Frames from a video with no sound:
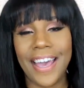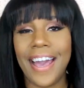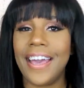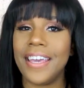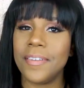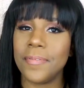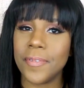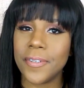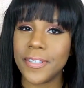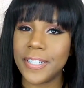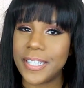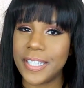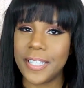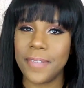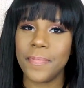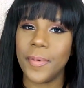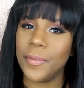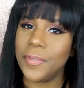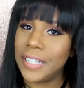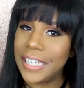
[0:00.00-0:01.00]
I am Chrissy
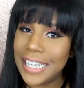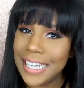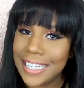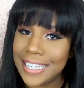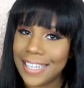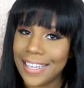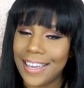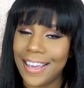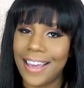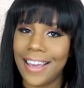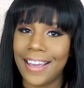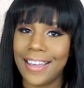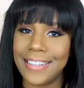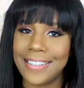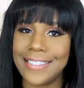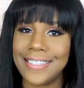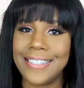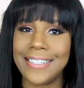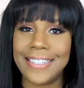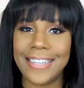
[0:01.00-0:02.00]
Monique,
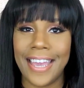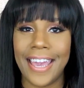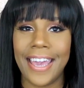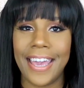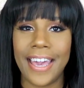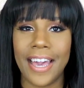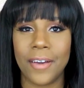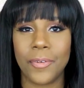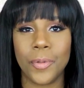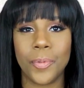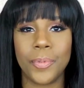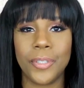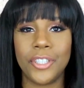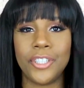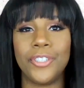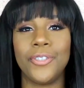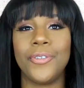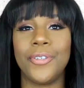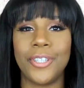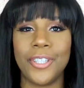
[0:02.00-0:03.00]
and today I will be
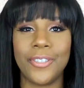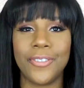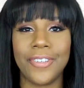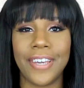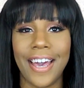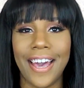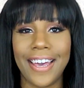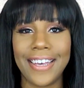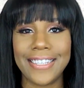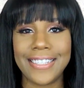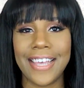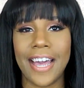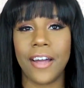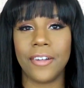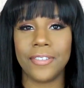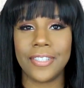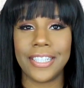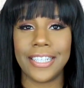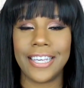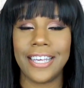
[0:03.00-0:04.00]
showing you guys
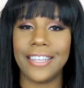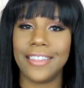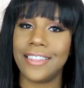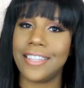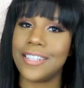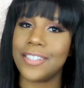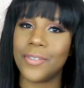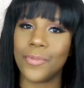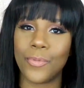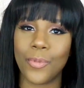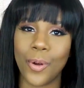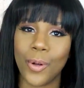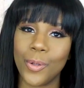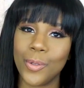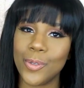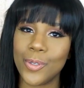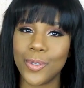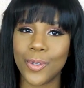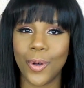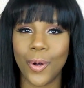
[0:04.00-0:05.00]
how to get this
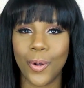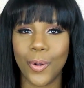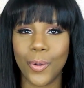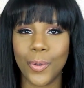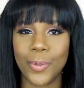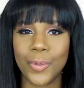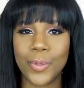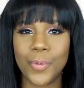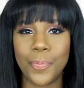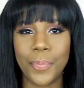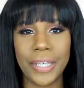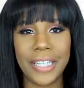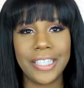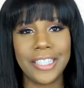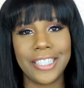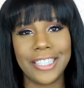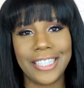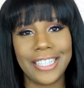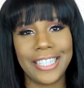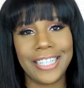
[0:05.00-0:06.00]
rose gold
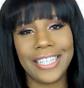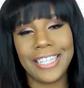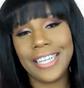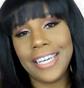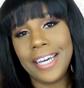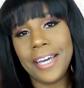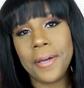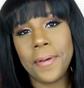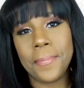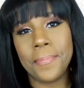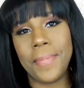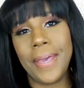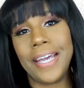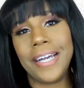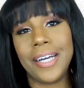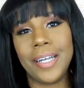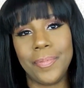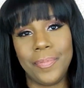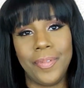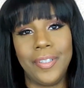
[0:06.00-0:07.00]
peachy
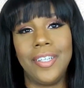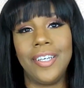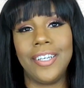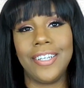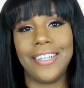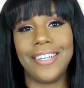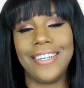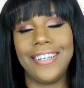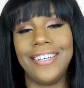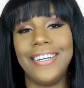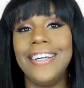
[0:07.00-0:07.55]
makeup look.